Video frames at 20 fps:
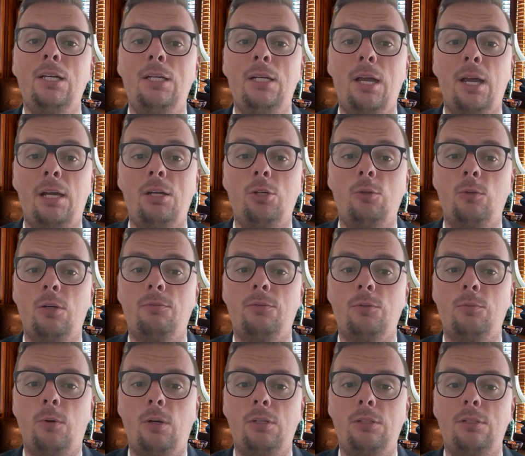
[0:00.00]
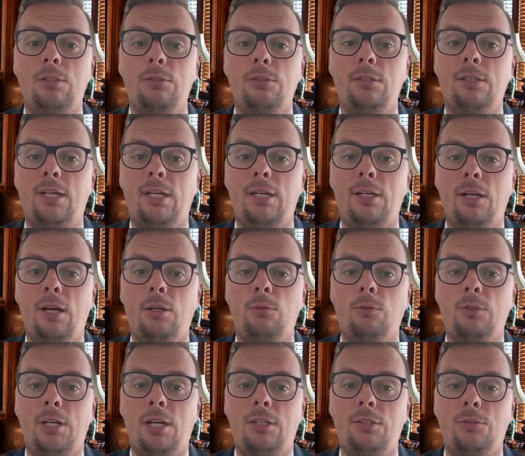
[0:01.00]
Hello everyone, today I
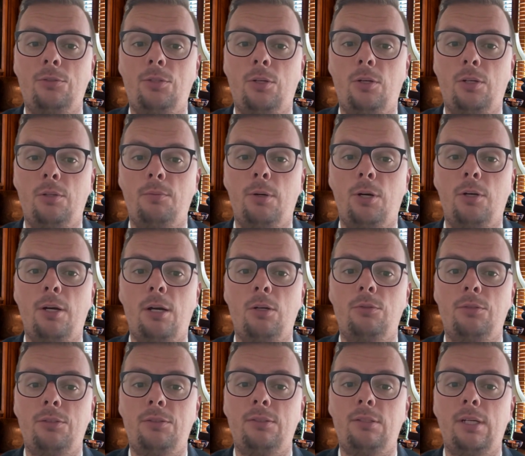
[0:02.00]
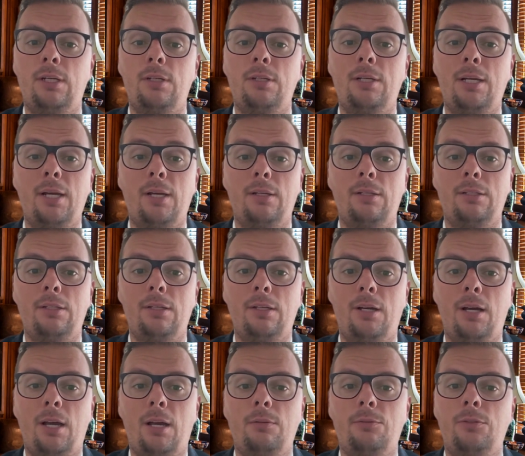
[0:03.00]
would like to talk about how to stay in
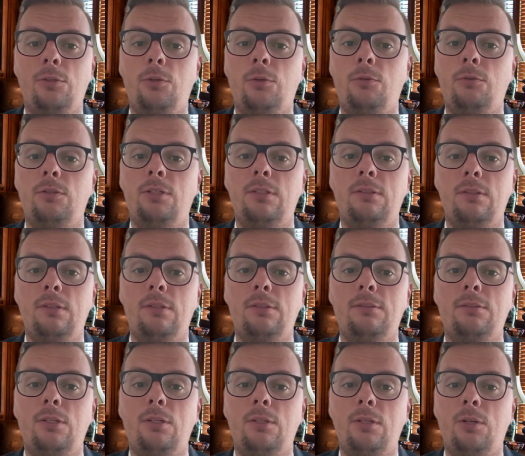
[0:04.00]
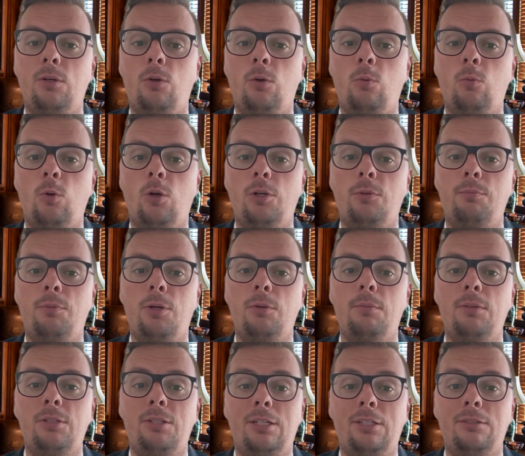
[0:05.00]
Canada after your visa, study or work
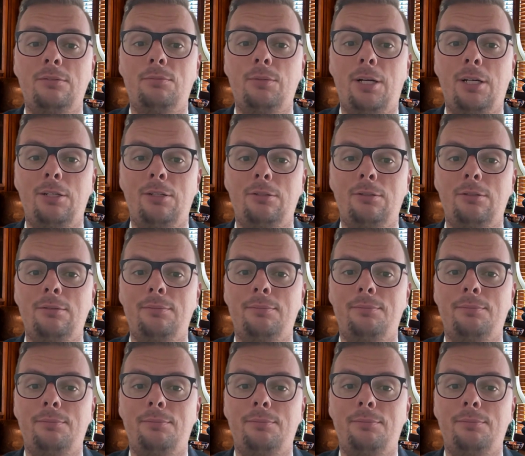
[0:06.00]
permit expired.